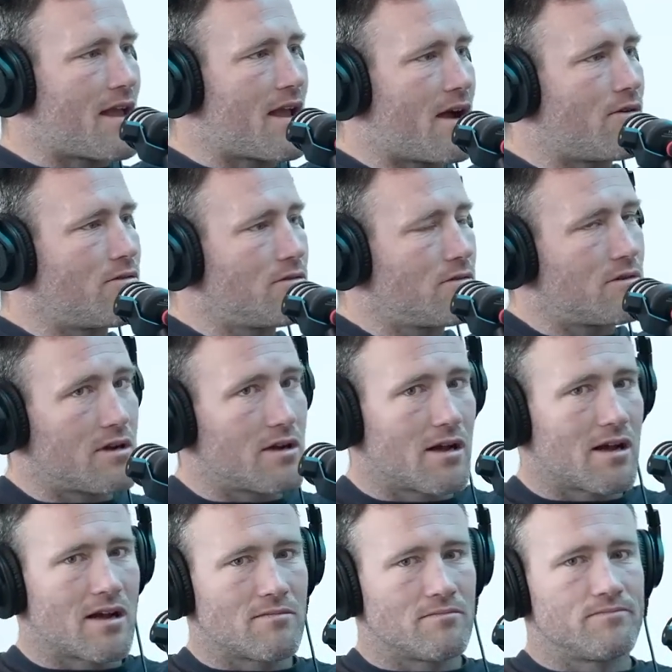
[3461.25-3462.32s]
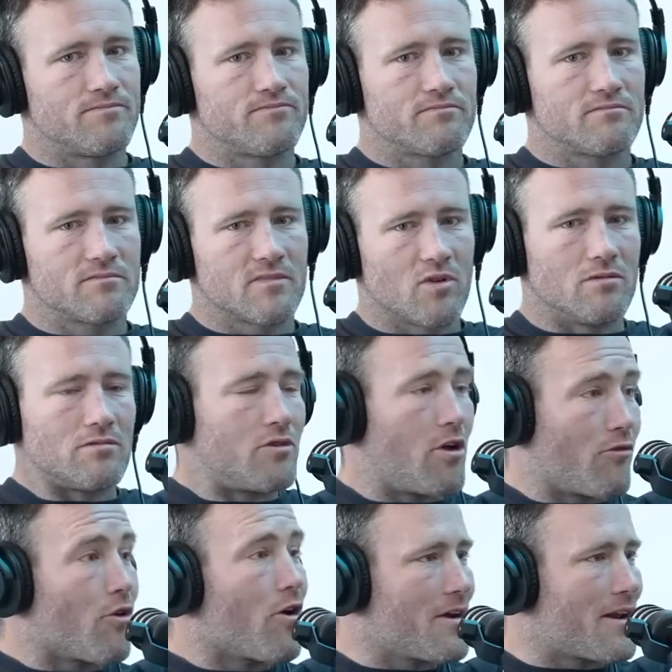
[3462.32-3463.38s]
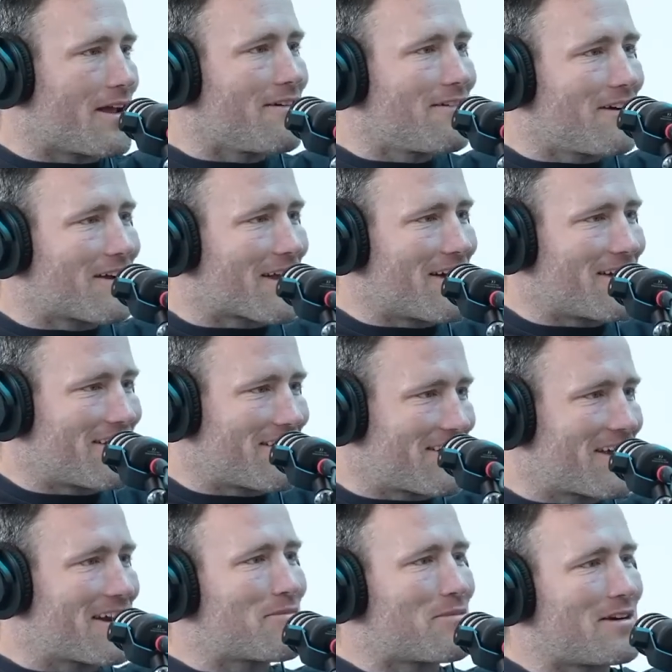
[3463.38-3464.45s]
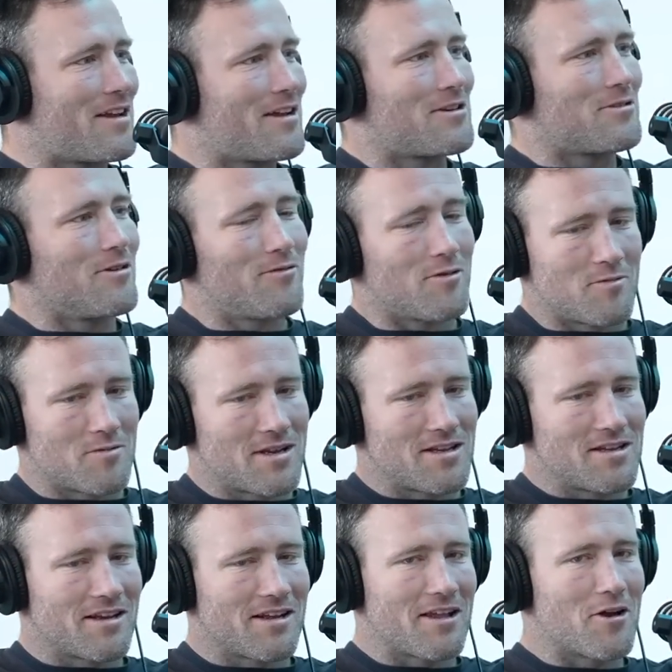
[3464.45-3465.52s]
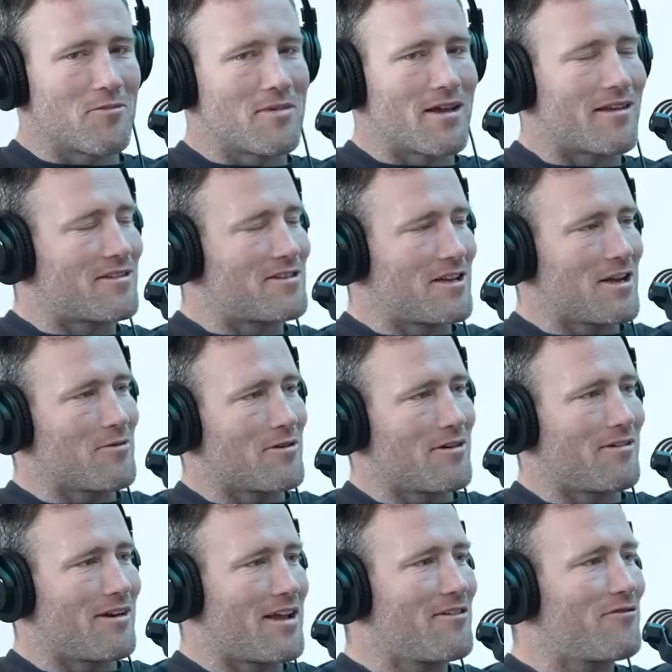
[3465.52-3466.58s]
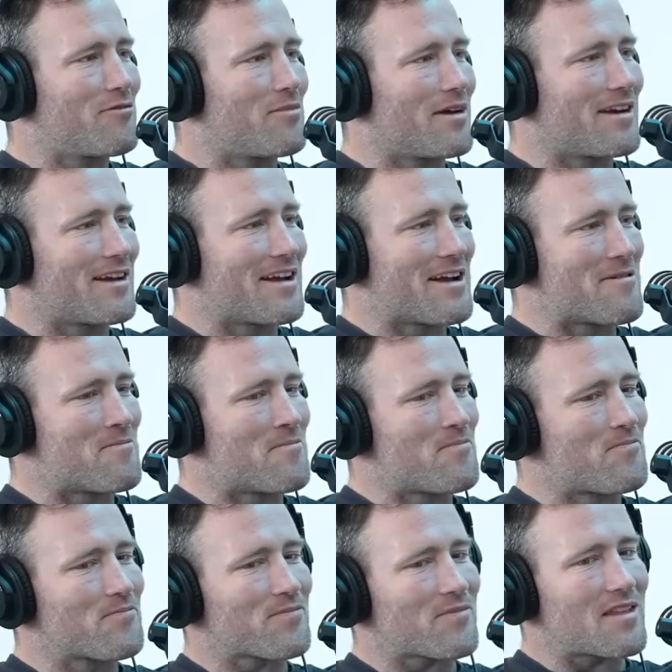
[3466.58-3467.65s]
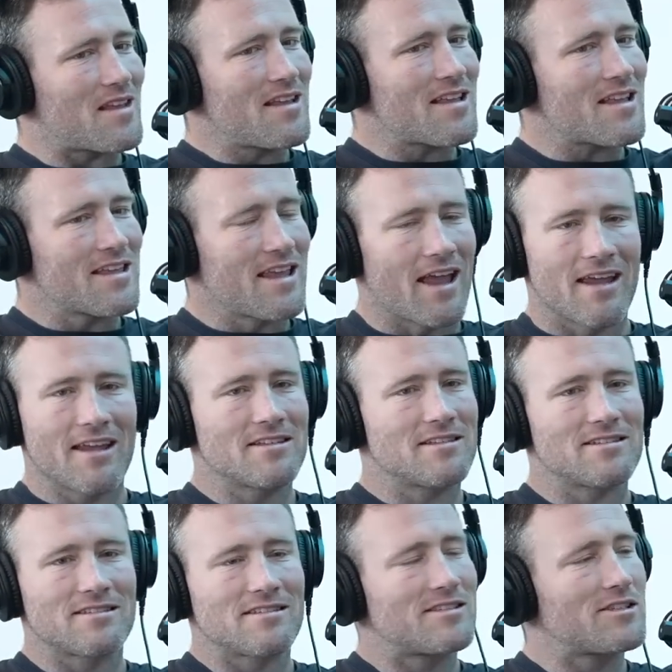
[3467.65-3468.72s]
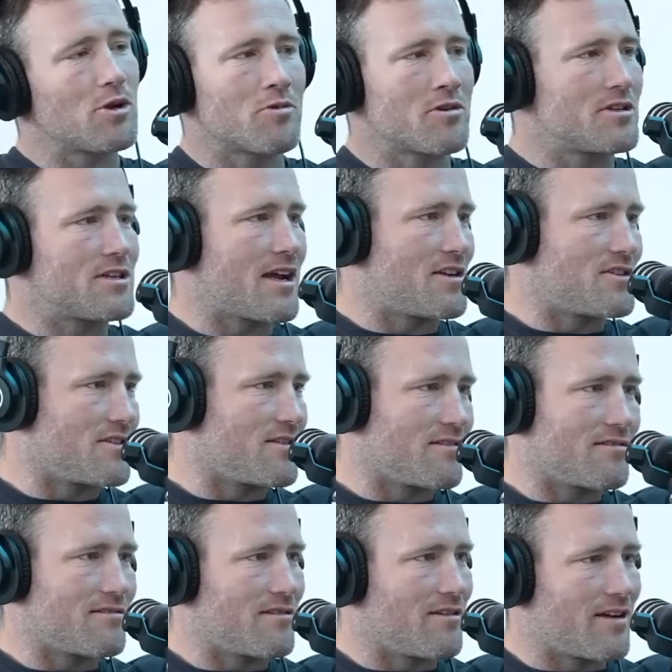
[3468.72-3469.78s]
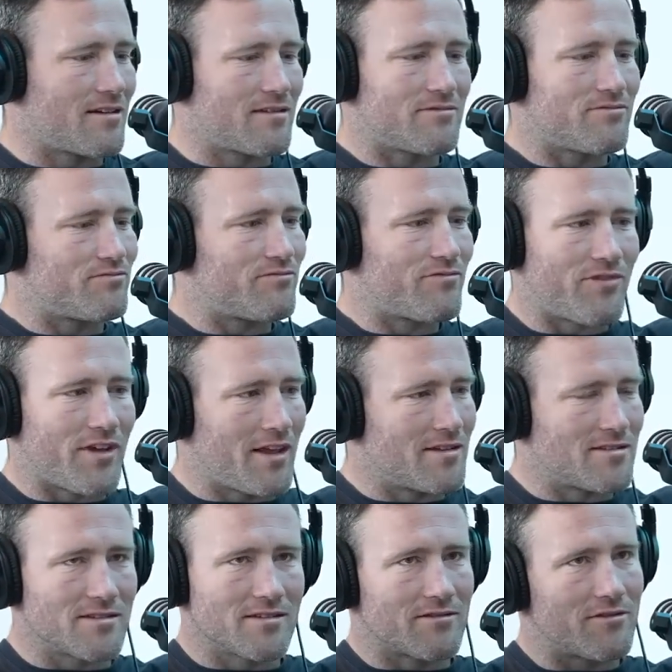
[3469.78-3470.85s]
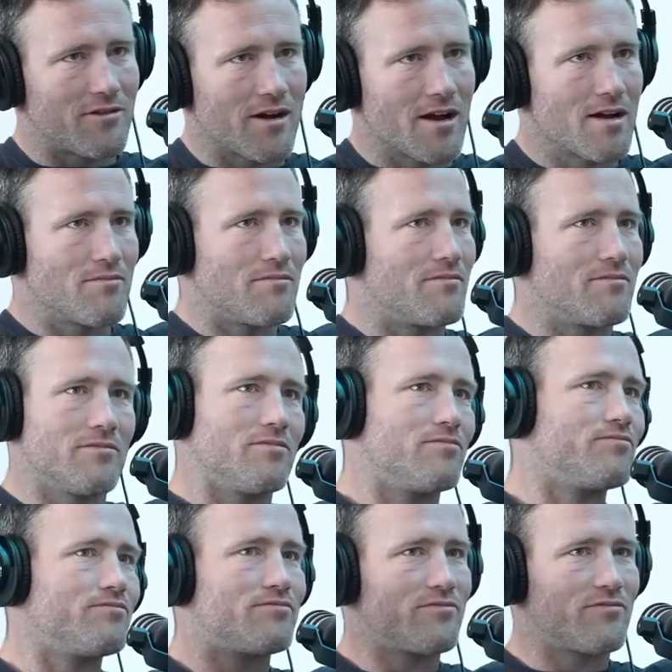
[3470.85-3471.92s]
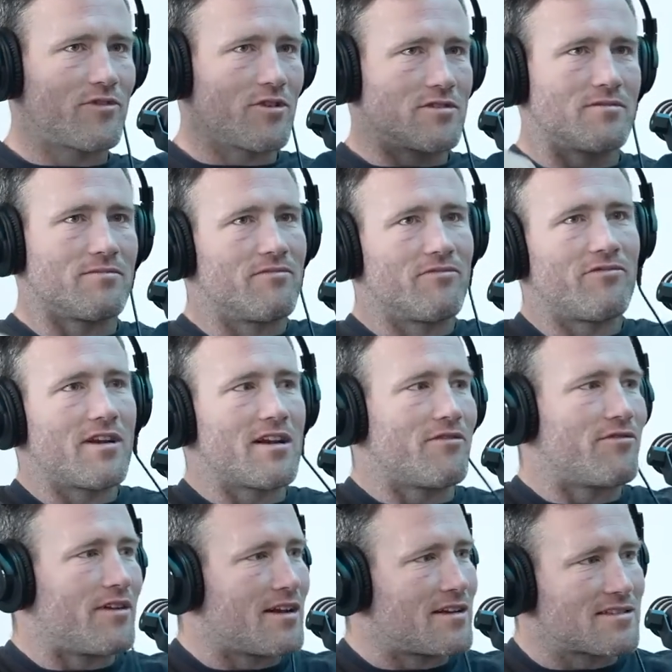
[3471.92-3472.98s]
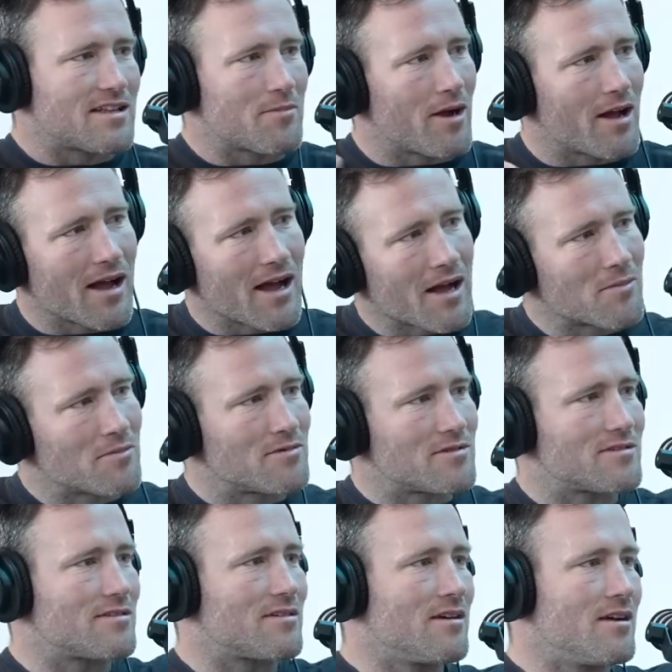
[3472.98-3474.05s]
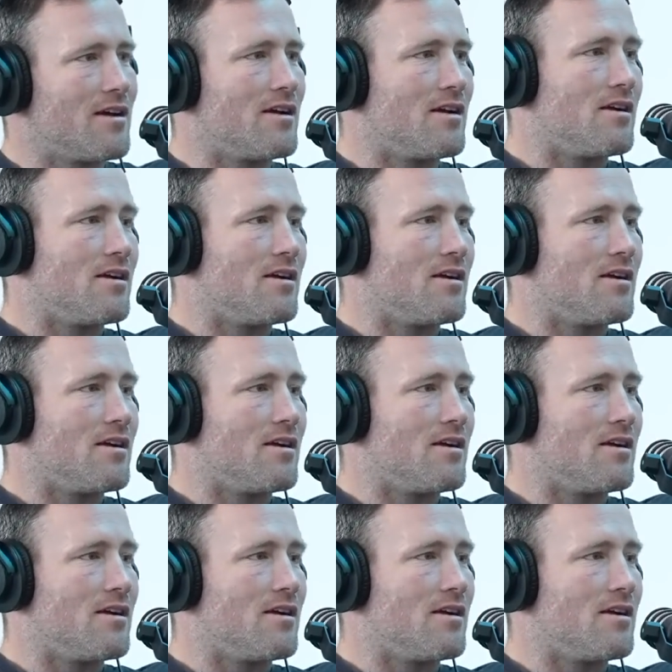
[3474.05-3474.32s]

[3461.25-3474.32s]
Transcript: now, not right now, I can't get up and down too often. I need you to help me out of the chair when I leave. But it's still wouldn't change it. Like fingers are crap. Yeah, got some funny feelings down my arms.